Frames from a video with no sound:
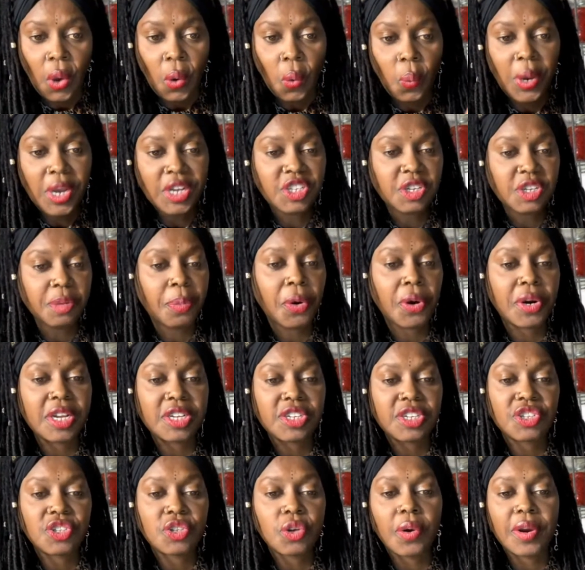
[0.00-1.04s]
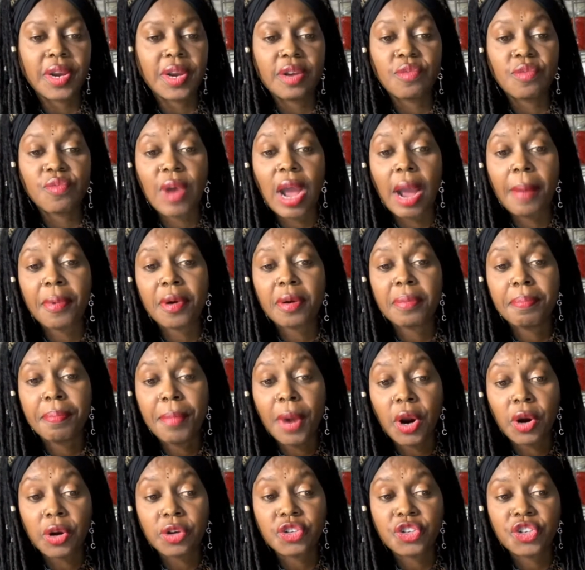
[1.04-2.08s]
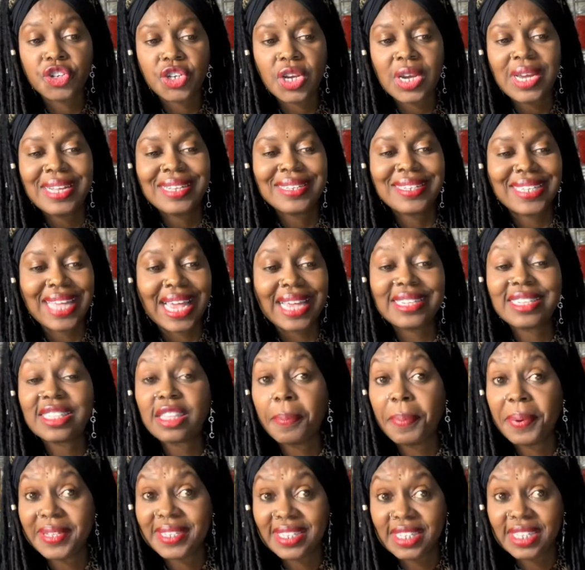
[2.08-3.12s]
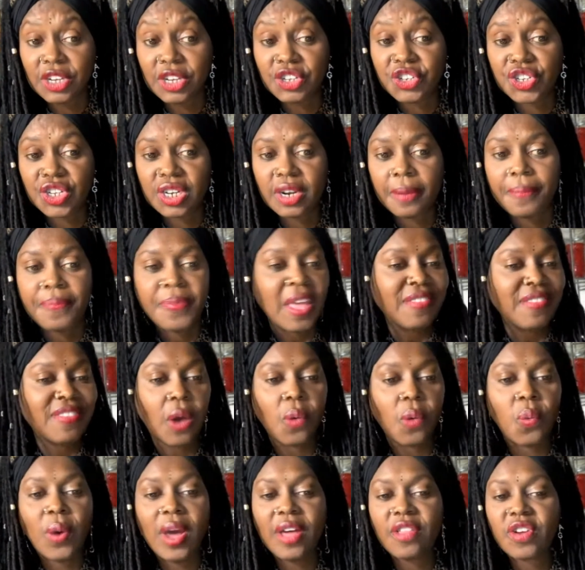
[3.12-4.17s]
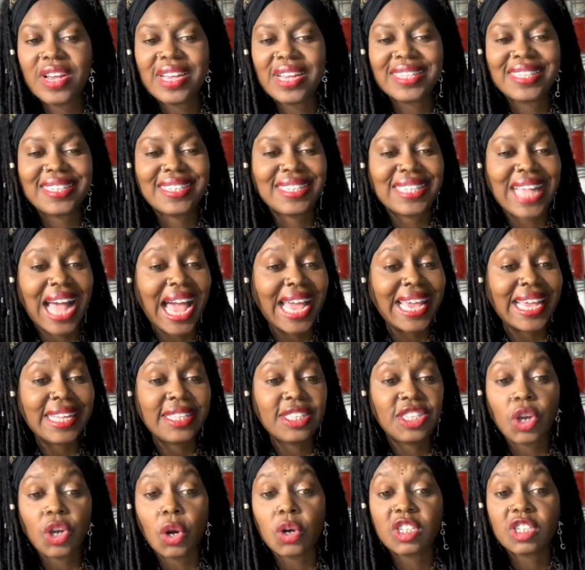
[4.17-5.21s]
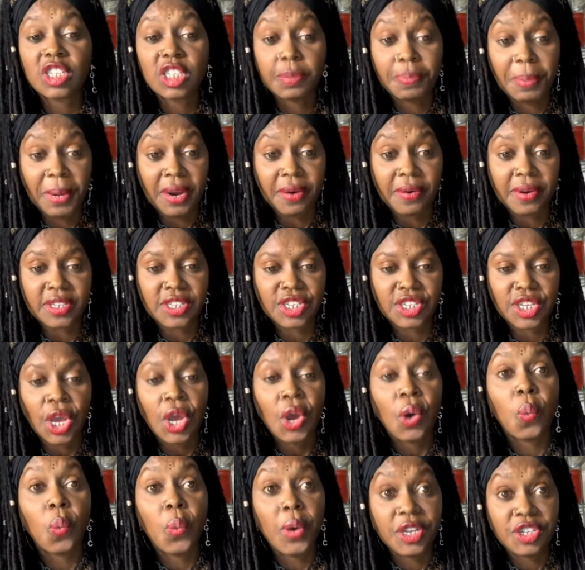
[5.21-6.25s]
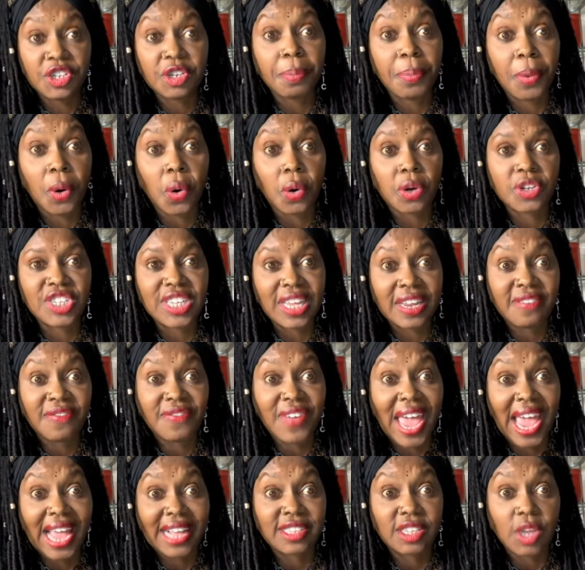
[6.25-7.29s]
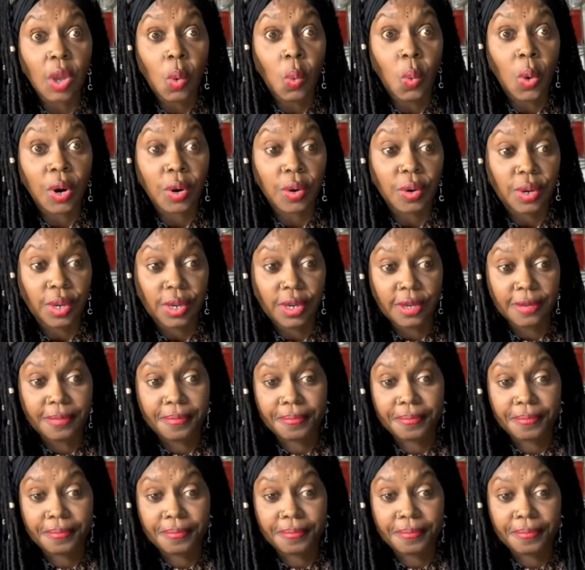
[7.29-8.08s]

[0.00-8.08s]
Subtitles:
Ouija board historian Robert Murch takes the position that whether it's science or spirits, Ouija boards in fact work.